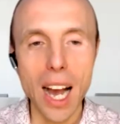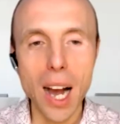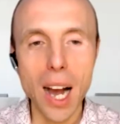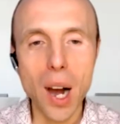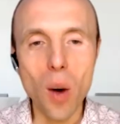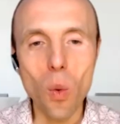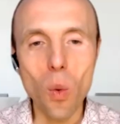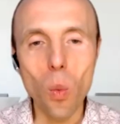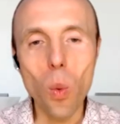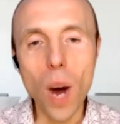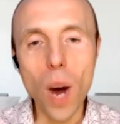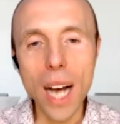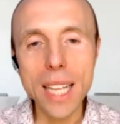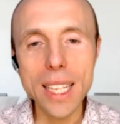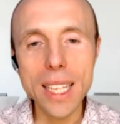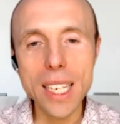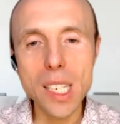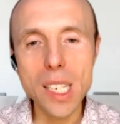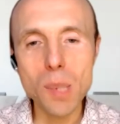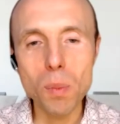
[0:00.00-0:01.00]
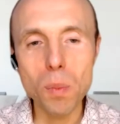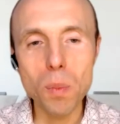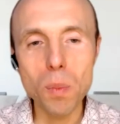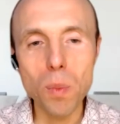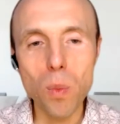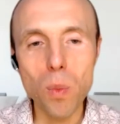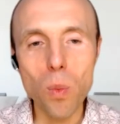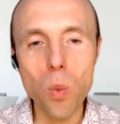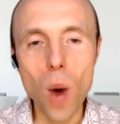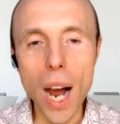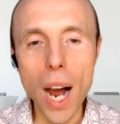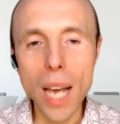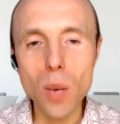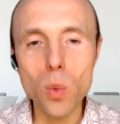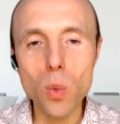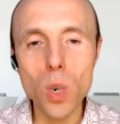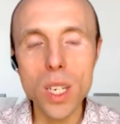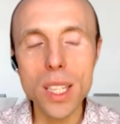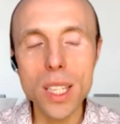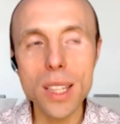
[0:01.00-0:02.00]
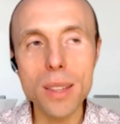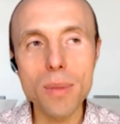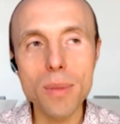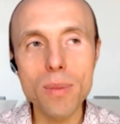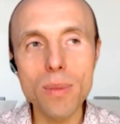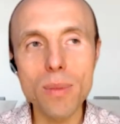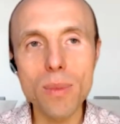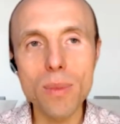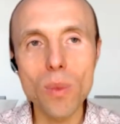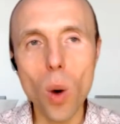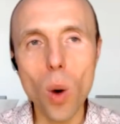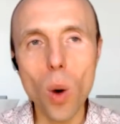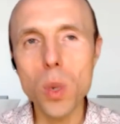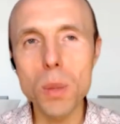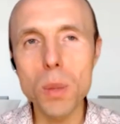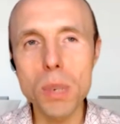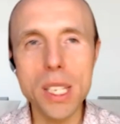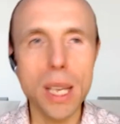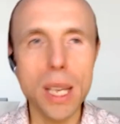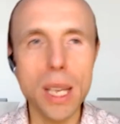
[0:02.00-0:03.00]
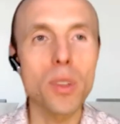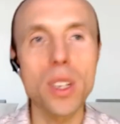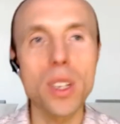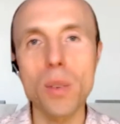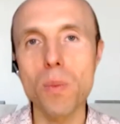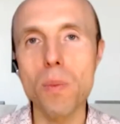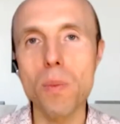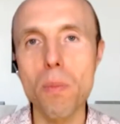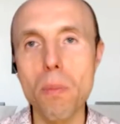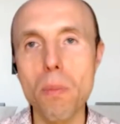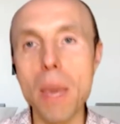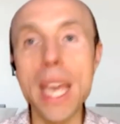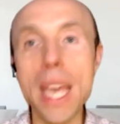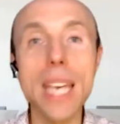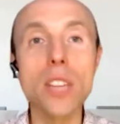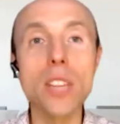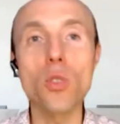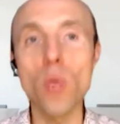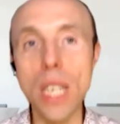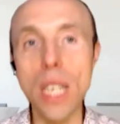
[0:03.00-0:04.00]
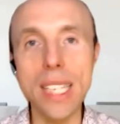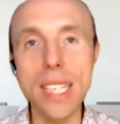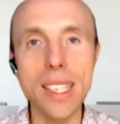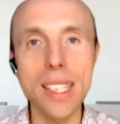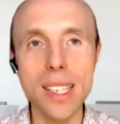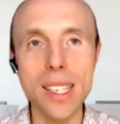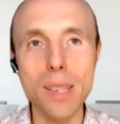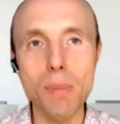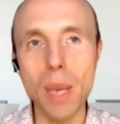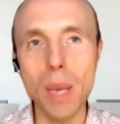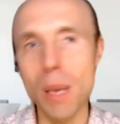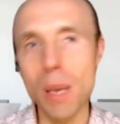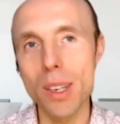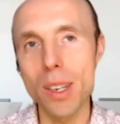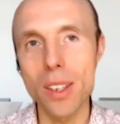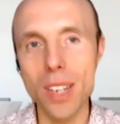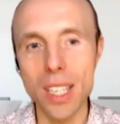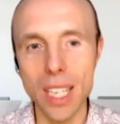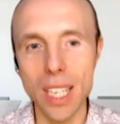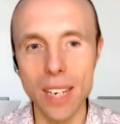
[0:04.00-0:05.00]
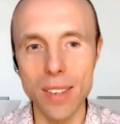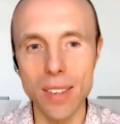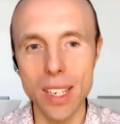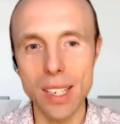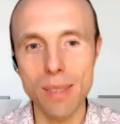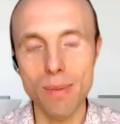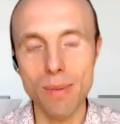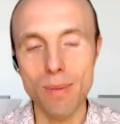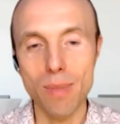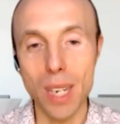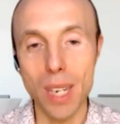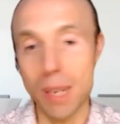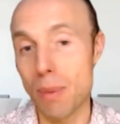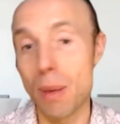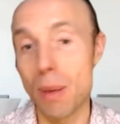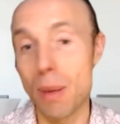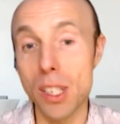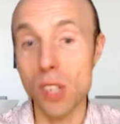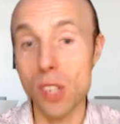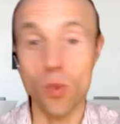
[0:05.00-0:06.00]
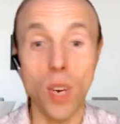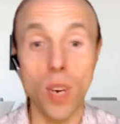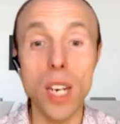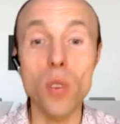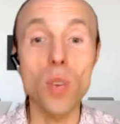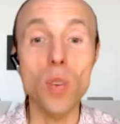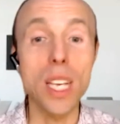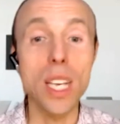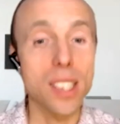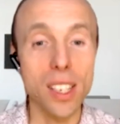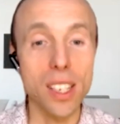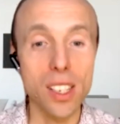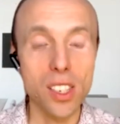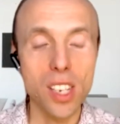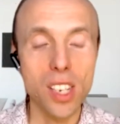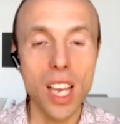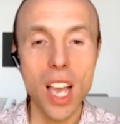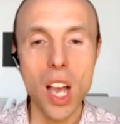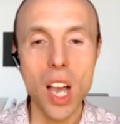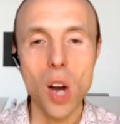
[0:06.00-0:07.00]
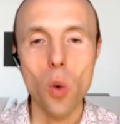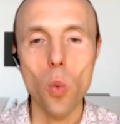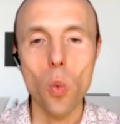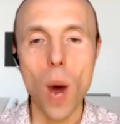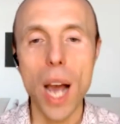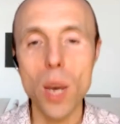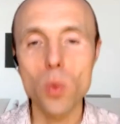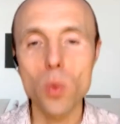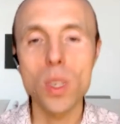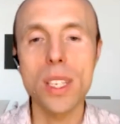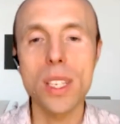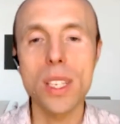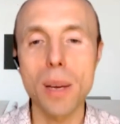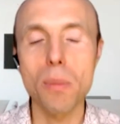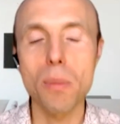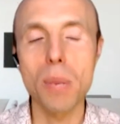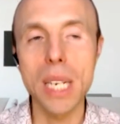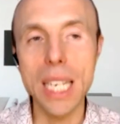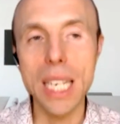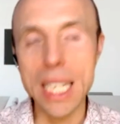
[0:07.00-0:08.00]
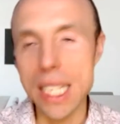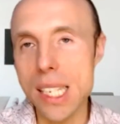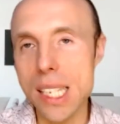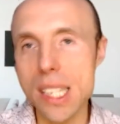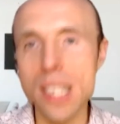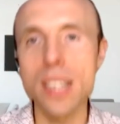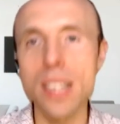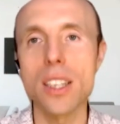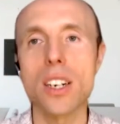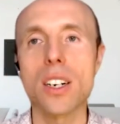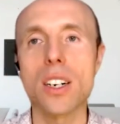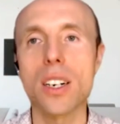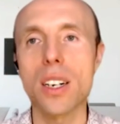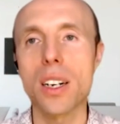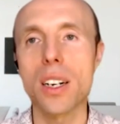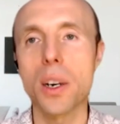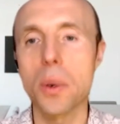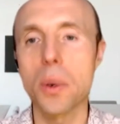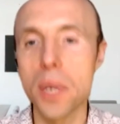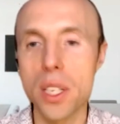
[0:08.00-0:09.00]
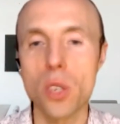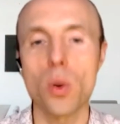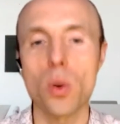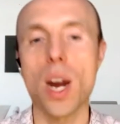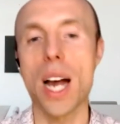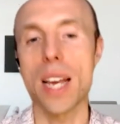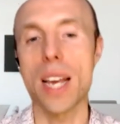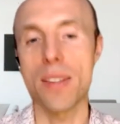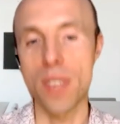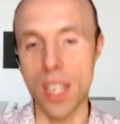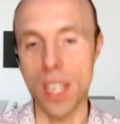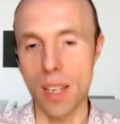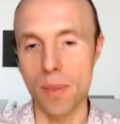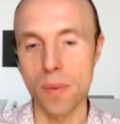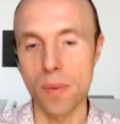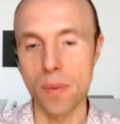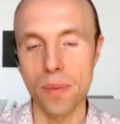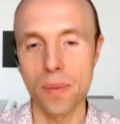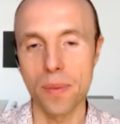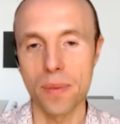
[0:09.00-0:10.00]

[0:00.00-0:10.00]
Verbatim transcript: Uh, one is why would what would be some of the main reasons? Maybe you could give us like maybe three reasons why would somebody consider going to Ivey?